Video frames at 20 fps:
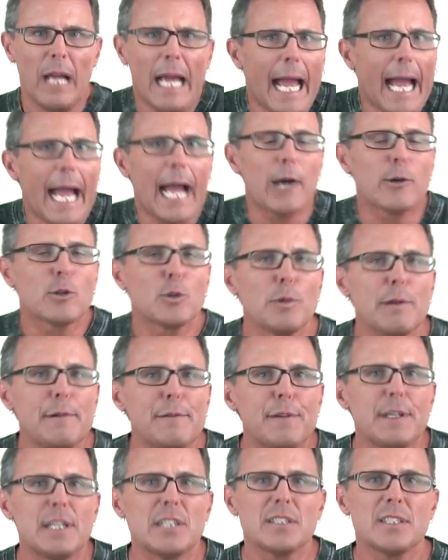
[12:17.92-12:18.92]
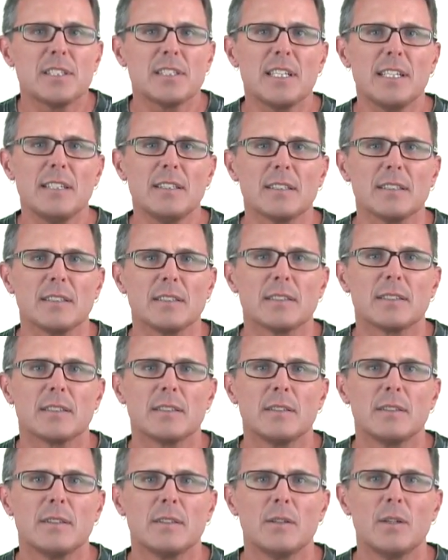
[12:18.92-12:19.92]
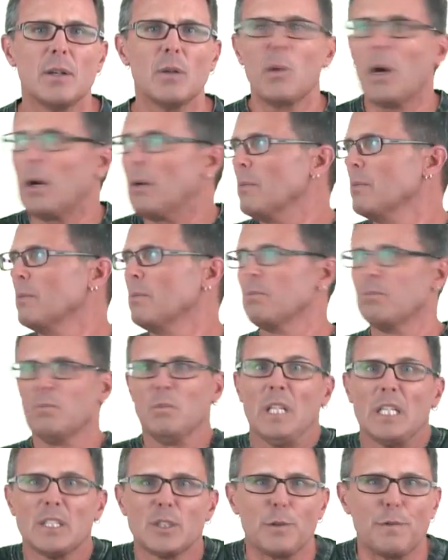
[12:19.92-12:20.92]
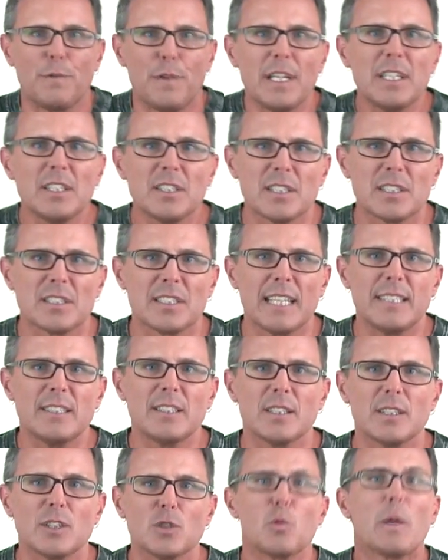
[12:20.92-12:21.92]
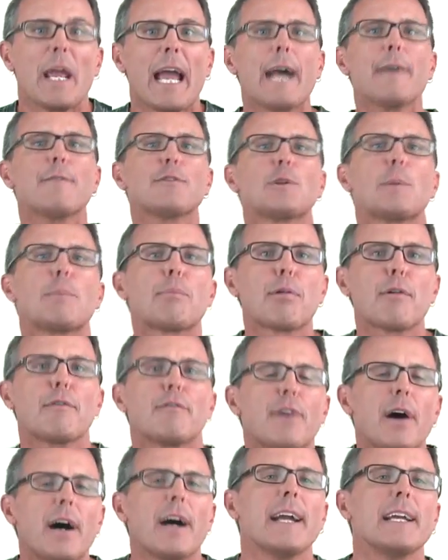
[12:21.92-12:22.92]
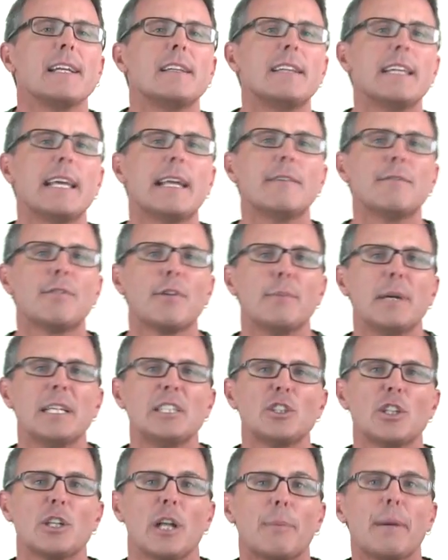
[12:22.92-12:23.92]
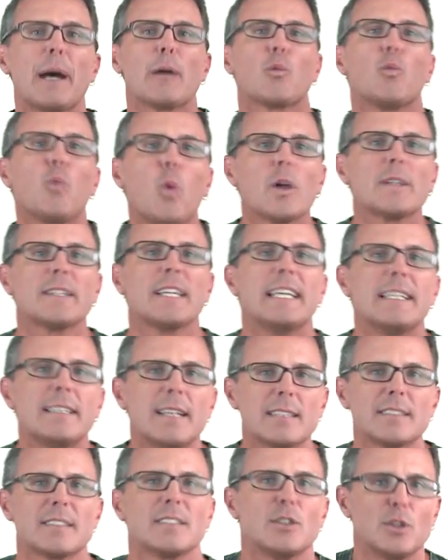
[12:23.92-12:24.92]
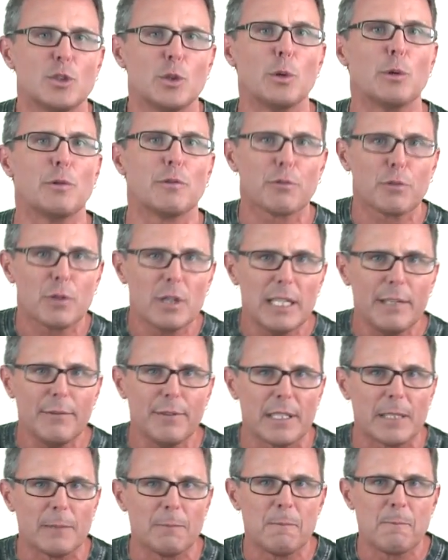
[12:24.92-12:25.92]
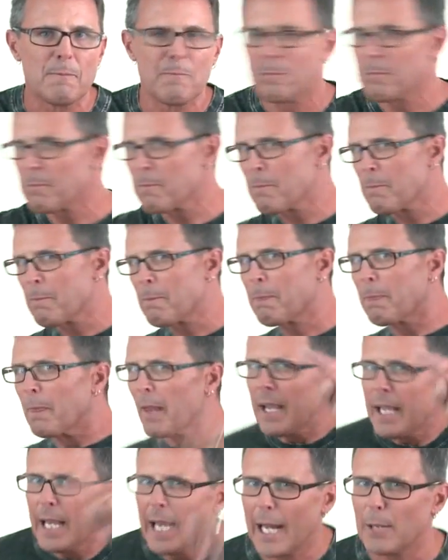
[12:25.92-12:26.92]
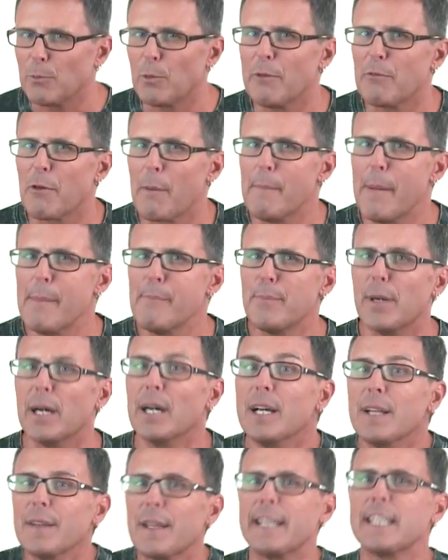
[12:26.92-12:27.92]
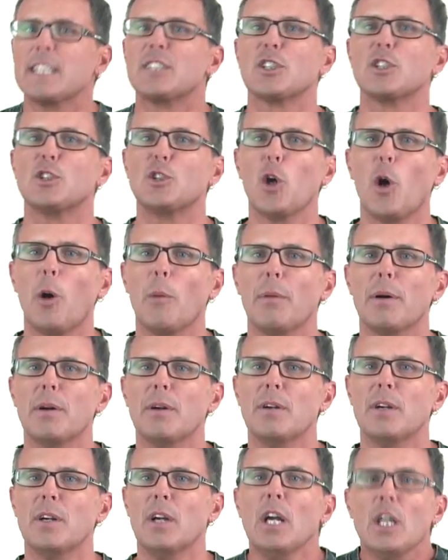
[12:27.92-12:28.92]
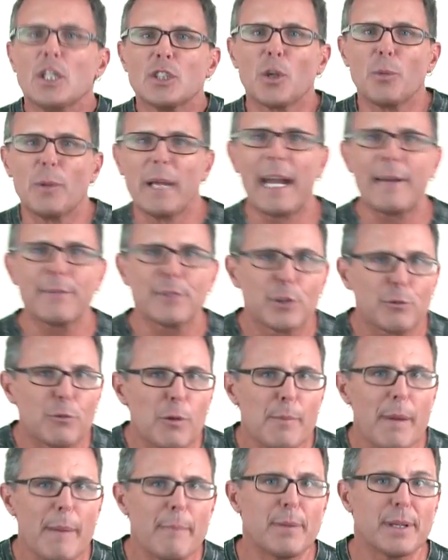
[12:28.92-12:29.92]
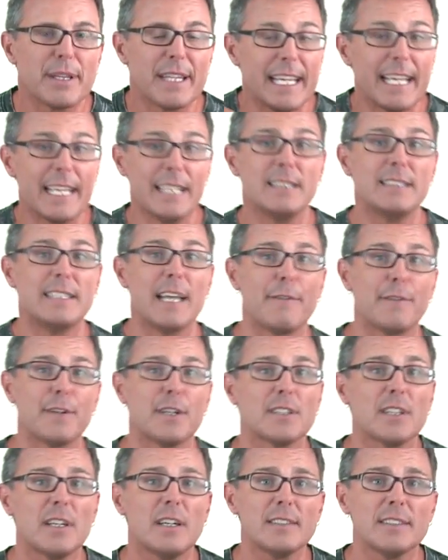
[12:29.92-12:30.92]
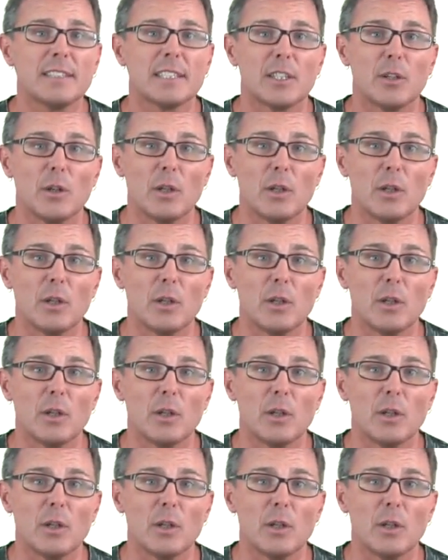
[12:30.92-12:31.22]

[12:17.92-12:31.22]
how do we finish the sentence? Well, to finish the sentence, we have to provide the information about what he doesn't do for a living. And we remember that it's a job. So we have to remember the indefinite article.